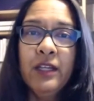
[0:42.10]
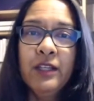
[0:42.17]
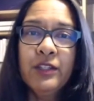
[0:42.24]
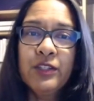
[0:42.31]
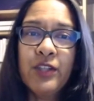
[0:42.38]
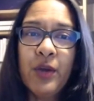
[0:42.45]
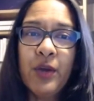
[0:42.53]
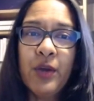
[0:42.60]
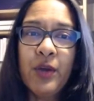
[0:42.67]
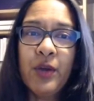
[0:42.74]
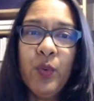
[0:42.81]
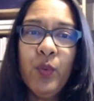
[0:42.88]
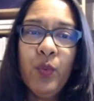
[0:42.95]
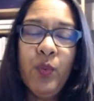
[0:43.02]
So
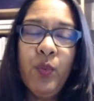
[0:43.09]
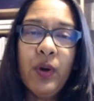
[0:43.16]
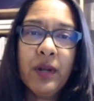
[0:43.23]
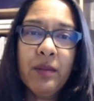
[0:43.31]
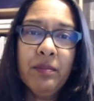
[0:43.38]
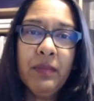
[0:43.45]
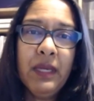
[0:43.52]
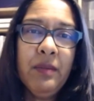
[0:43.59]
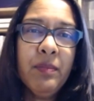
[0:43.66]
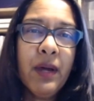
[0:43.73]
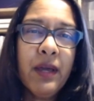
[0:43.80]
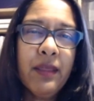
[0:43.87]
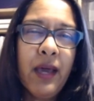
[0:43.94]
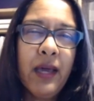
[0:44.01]
what I mean
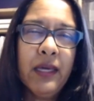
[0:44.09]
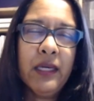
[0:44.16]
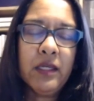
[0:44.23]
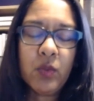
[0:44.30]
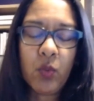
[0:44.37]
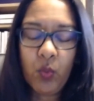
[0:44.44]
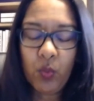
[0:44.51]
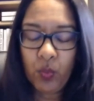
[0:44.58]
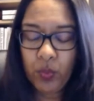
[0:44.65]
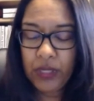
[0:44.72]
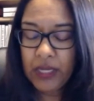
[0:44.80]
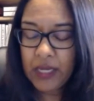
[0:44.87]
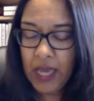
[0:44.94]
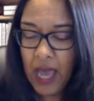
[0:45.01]
by that is
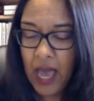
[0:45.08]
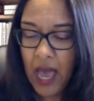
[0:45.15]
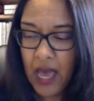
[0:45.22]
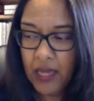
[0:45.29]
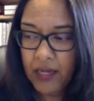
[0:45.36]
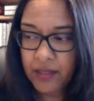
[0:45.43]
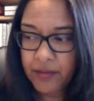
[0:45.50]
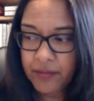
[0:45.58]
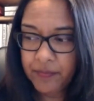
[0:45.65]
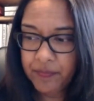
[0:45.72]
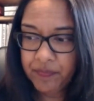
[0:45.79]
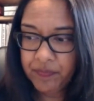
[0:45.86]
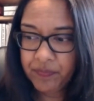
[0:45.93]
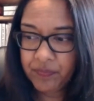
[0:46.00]
we can
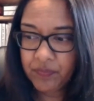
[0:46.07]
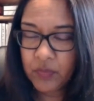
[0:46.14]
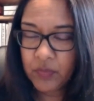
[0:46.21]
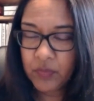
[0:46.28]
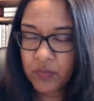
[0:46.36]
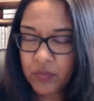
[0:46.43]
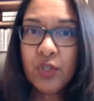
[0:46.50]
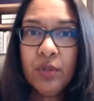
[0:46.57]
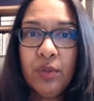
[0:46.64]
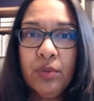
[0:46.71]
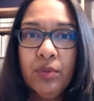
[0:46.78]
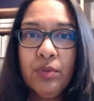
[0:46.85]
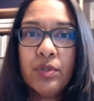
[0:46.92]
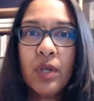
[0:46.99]

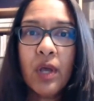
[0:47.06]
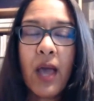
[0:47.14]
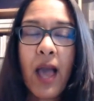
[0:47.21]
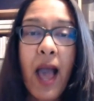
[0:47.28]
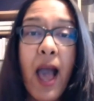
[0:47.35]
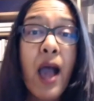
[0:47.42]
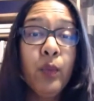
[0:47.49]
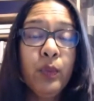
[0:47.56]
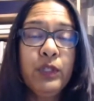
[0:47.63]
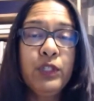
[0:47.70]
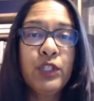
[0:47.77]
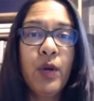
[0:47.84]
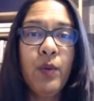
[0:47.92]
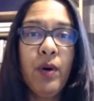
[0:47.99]
choose how we
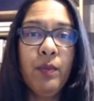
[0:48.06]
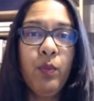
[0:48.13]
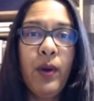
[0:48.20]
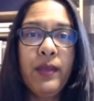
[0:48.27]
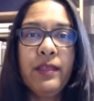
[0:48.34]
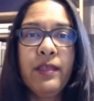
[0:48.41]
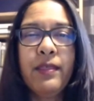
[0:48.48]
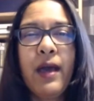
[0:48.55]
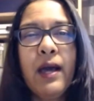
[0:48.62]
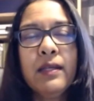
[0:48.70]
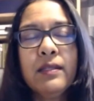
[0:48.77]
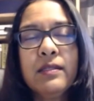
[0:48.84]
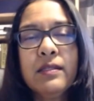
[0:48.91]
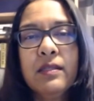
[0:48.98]
show up, whether
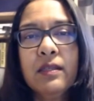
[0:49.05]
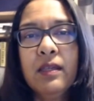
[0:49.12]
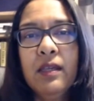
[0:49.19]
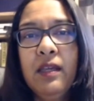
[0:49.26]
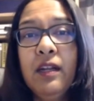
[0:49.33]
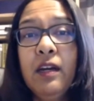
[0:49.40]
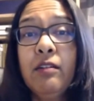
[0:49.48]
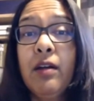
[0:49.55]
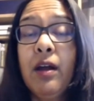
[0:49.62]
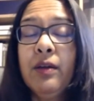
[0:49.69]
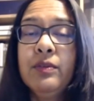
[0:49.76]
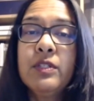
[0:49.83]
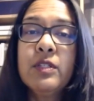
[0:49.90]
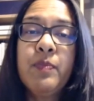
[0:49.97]
that's in our
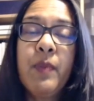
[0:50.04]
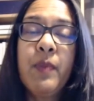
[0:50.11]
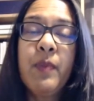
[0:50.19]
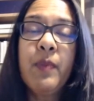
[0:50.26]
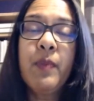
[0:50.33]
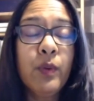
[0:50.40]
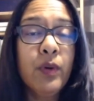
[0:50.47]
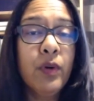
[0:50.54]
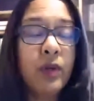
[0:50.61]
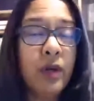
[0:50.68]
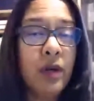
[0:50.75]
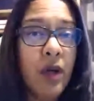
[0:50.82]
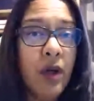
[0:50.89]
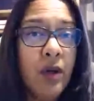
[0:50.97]
own space when we're on
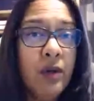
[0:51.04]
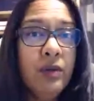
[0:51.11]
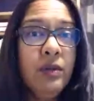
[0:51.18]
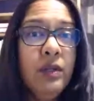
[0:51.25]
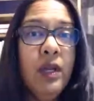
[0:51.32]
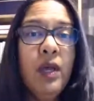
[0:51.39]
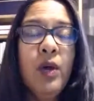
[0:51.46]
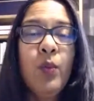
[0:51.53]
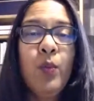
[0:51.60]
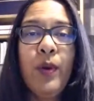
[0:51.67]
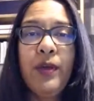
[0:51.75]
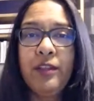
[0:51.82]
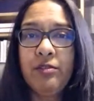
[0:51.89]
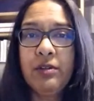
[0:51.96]
our own,
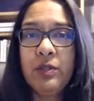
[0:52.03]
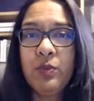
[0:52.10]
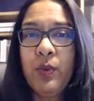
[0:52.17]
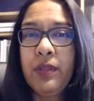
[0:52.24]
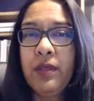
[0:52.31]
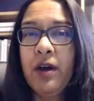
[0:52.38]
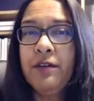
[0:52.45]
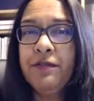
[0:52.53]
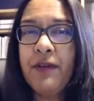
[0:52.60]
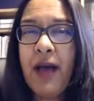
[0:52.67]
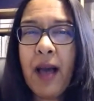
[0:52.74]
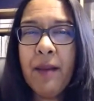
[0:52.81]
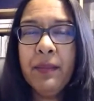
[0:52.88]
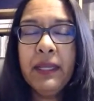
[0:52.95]
whether it's with our
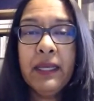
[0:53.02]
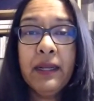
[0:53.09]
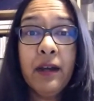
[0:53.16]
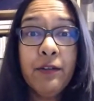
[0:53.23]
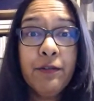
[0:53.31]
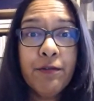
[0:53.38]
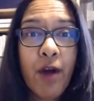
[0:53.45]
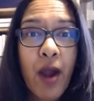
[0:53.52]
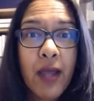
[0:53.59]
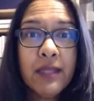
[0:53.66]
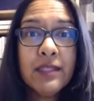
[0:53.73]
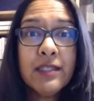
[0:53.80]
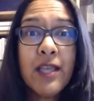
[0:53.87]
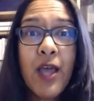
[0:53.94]
family and our
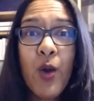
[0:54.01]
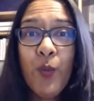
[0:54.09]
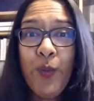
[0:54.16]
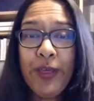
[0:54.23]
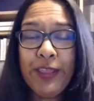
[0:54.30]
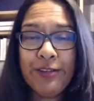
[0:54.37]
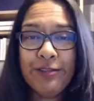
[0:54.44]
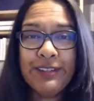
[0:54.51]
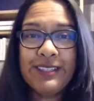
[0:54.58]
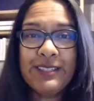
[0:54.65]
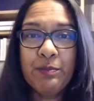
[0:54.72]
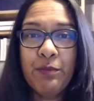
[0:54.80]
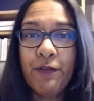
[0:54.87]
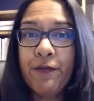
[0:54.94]
friends, whether
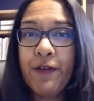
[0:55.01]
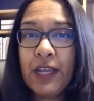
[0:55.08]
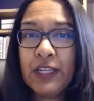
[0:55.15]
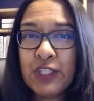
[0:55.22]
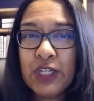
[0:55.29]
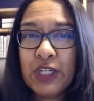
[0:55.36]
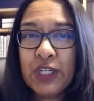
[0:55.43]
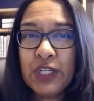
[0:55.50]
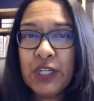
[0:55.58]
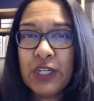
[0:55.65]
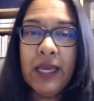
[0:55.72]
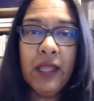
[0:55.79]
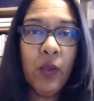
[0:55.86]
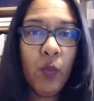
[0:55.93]
it's
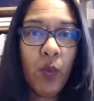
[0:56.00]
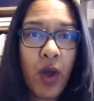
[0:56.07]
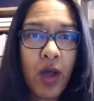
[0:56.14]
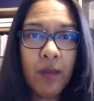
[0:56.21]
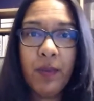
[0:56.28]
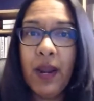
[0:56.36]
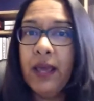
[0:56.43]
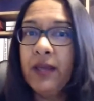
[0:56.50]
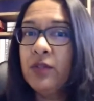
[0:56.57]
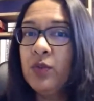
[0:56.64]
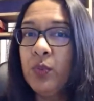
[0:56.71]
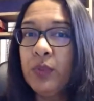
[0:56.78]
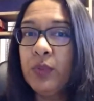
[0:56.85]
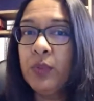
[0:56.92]
professionally in the workplace
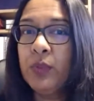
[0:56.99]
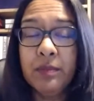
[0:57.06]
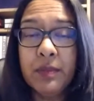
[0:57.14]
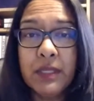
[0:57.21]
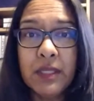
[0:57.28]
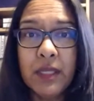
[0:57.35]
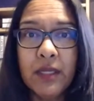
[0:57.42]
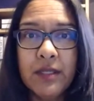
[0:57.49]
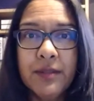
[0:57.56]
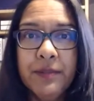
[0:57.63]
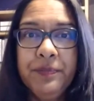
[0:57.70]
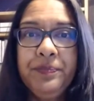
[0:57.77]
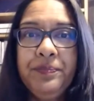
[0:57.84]
or within our business.